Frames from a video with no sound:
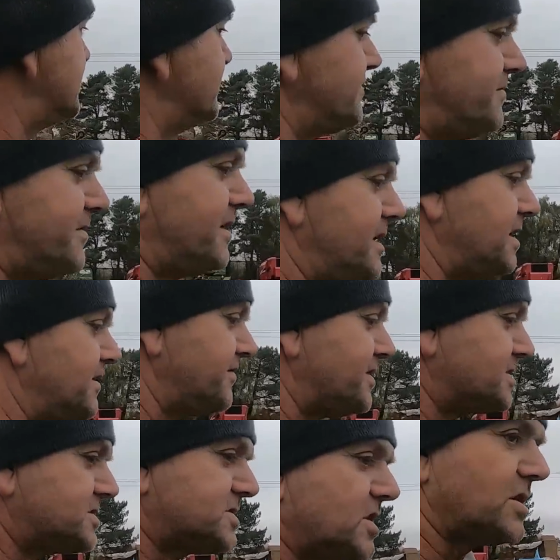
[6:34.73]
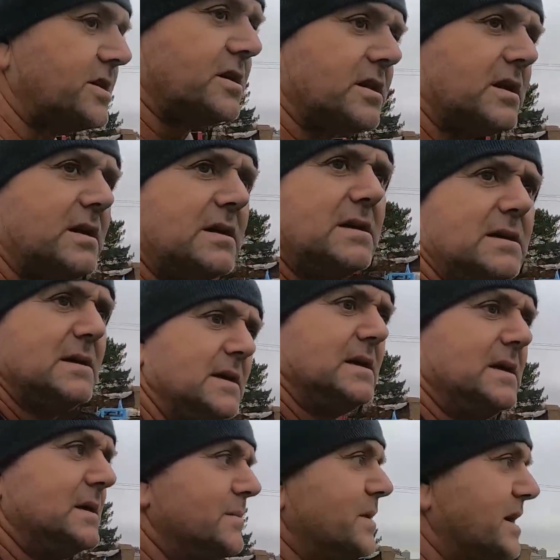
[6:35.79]
of the soil.
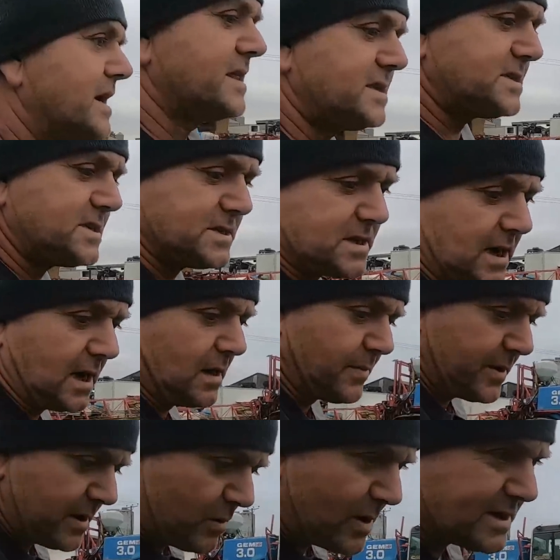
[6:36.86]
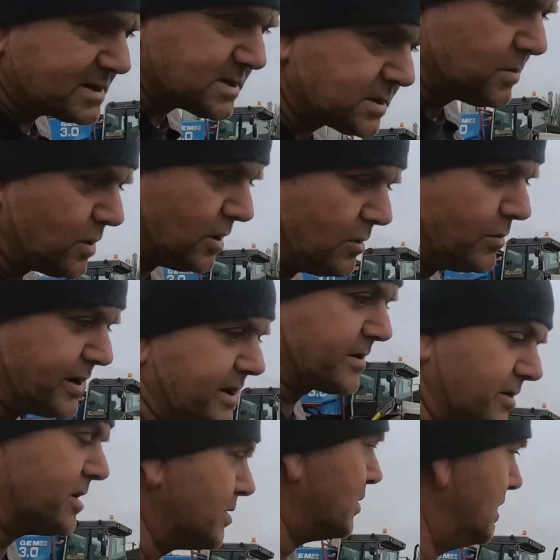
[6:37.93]
But yeah, this is a little bit of Westerwall we
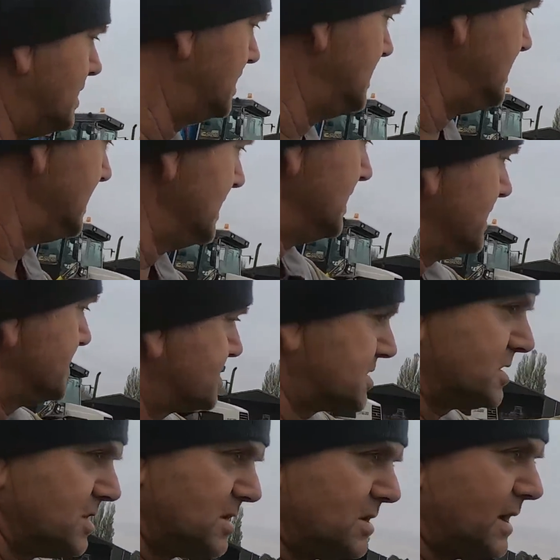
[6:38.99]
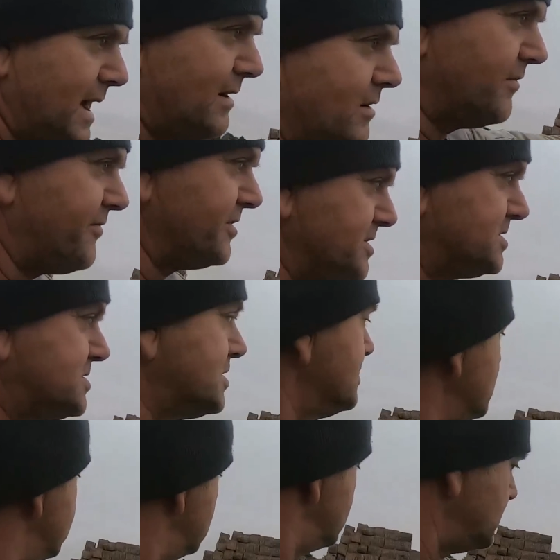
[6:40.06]
grew, so Herefords
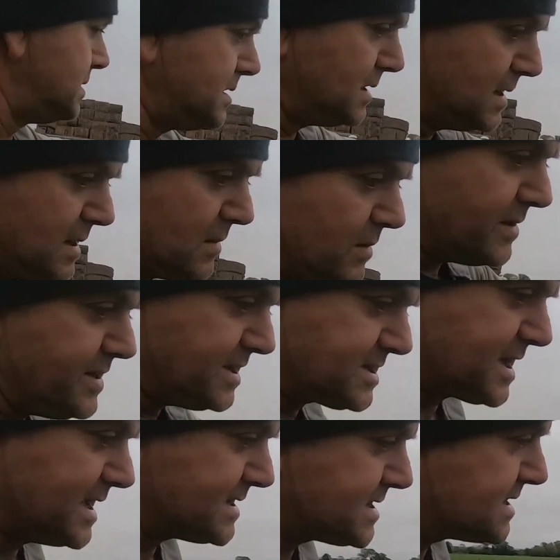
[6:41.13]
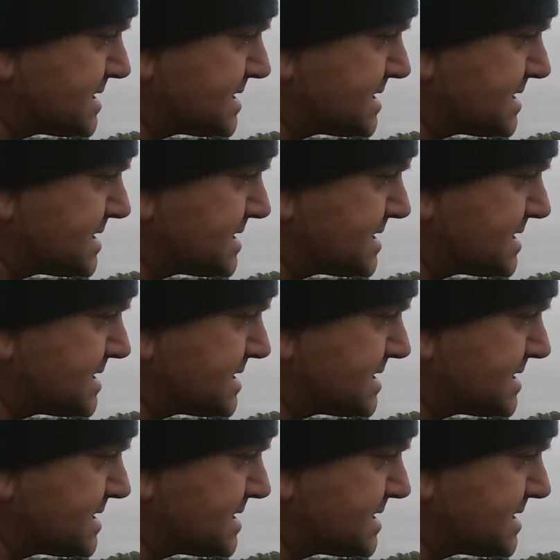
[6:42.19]
will, when this gets